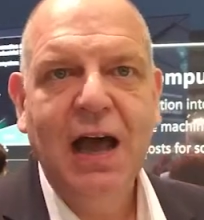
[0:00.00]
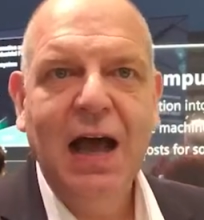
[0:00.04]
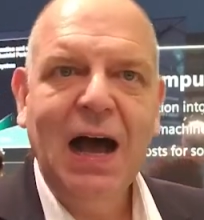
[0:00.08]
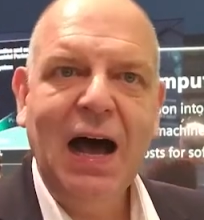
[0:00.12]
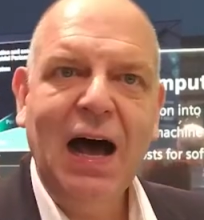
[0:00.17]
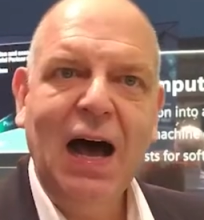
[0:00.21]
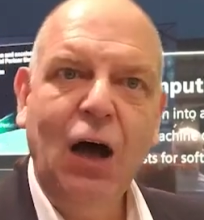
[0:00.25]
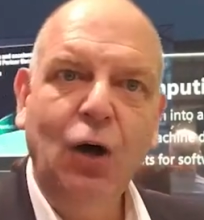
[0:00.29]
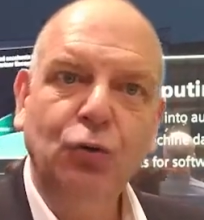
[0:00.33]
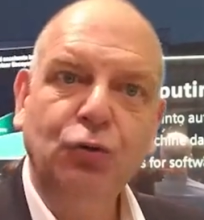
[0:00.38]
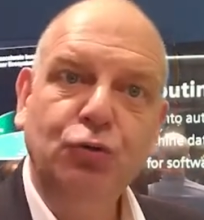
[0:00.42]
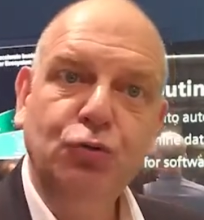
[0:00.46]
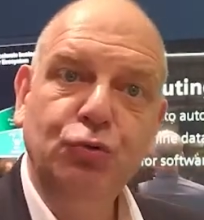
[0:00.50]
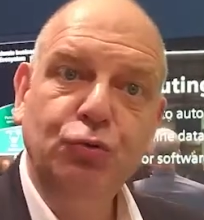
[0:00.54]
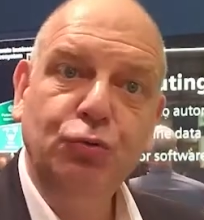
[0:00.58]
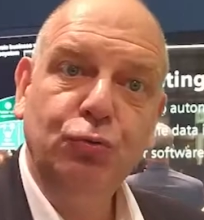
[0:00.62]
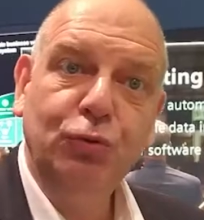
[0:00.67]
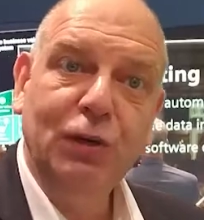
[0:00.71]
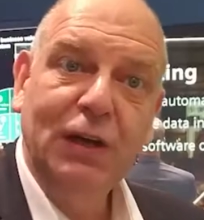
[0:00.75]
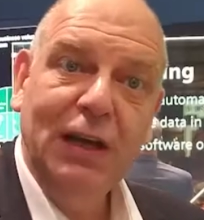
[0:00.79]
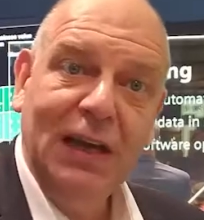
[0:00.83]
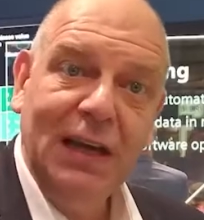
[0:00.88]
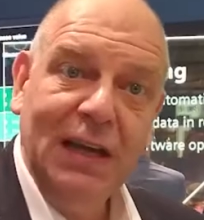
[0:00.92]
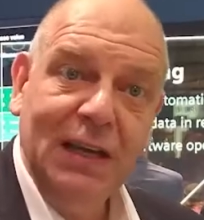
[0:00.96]
how
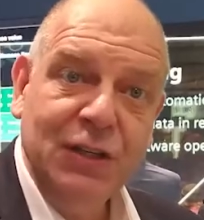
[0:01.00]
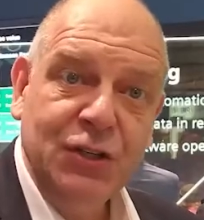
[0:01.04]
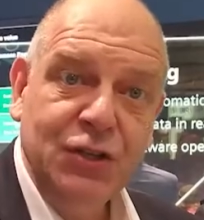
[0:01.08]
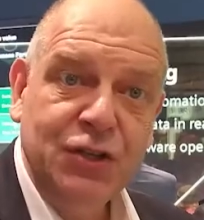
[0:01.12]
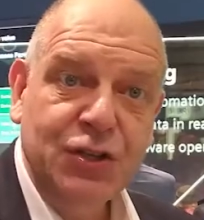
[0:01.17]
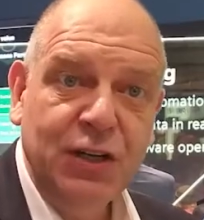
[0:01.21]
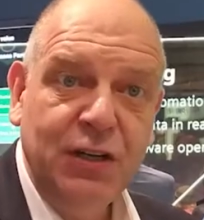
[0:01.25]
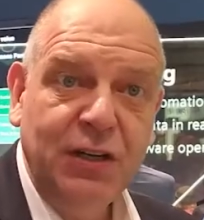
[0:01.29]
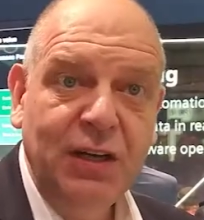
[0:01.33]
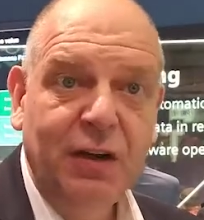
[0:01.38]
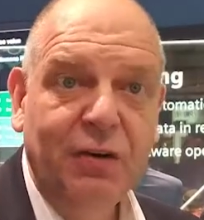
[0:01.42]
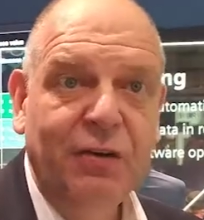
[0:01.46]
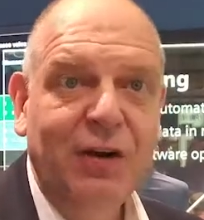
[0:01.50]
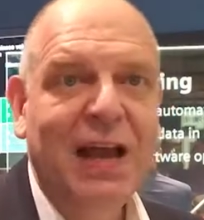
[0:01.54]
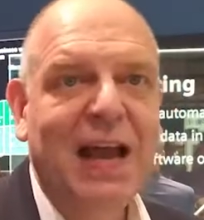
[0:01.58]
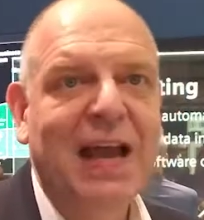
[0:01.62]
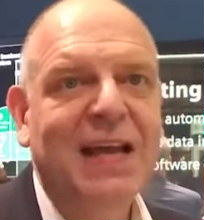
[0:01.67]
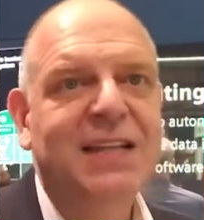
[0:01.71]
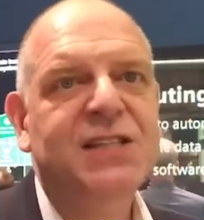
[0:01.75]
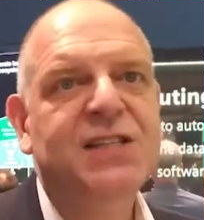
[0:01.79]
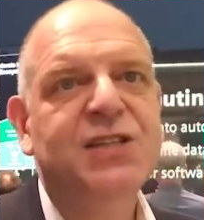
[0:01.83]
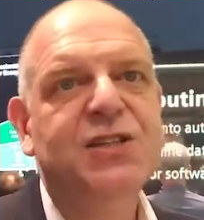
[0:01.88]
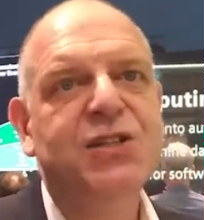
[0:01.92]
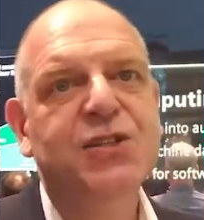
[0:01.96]
to engineer
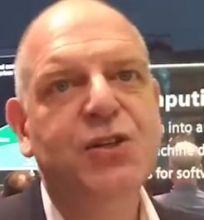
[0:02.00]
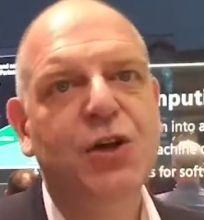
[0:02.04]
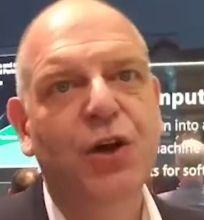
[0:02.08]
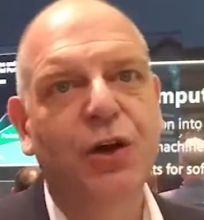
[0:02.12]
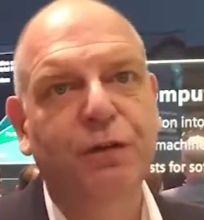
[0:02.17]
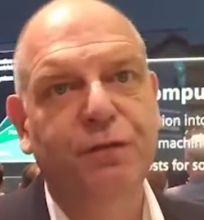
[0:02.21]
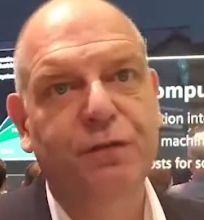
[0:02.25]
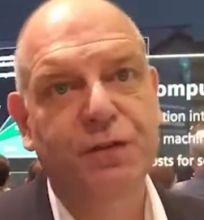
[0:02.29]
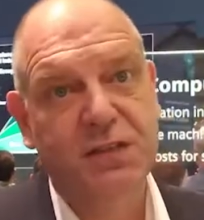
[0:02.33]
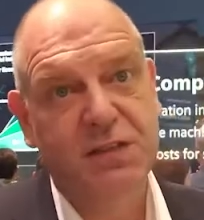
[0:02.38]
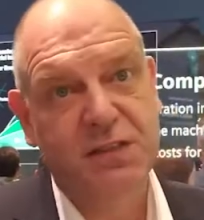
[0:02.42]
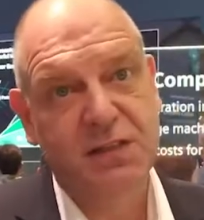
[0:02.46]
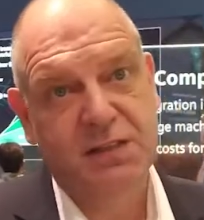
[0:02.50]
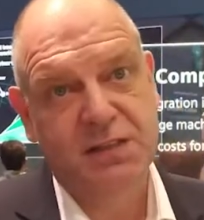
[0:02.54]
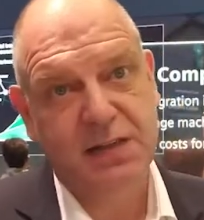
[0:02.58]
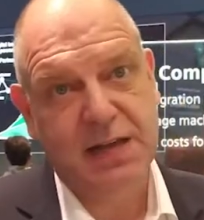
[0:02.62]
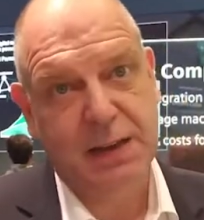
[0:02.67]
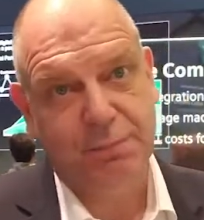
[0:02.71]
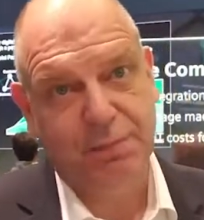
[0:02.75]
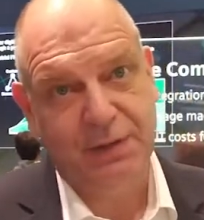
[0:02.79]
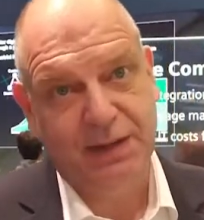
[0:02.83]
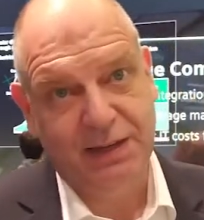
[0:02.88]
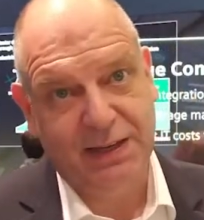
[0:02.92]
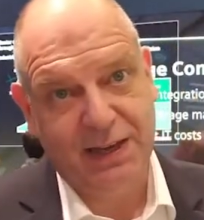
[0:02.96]
and service these
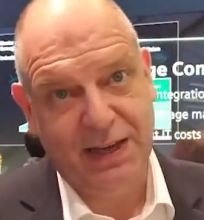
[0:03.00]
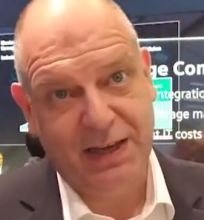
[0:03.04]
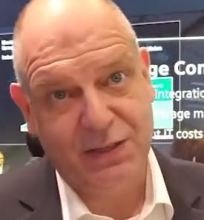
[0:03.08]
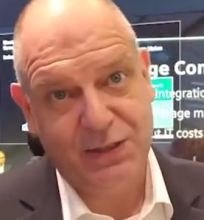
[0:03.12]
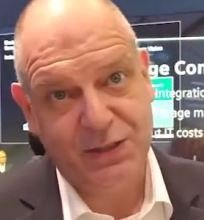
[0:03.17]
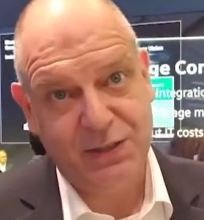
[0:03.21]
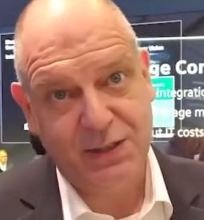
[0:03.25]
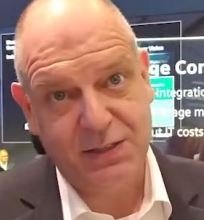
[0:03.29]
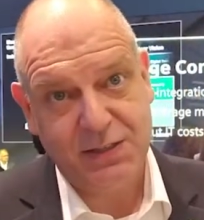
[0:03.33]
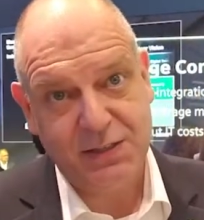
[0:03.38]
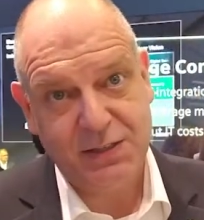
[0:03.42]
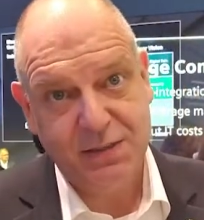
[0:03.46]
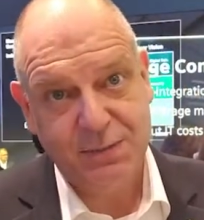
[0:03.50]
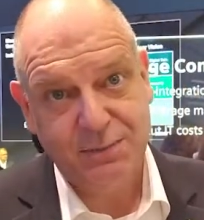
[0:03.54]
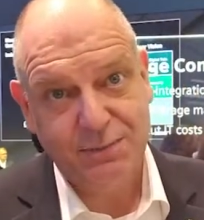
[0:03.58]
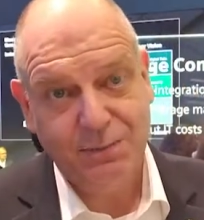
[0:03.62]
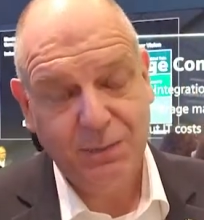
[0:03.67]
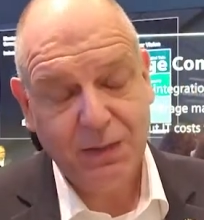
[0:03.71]
applications.